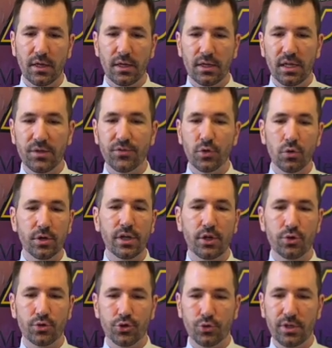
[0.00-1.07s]
If you look at
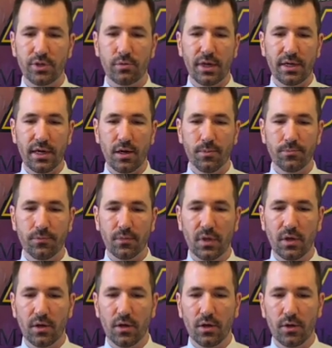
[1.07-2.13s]
your screen right now,
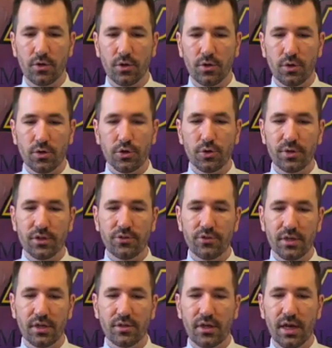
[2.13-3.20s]
you can
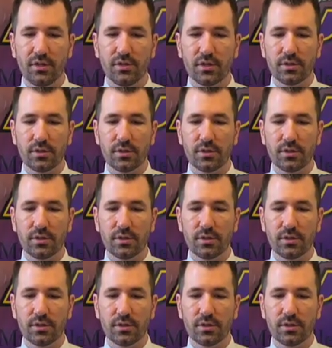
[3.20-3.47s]
see that,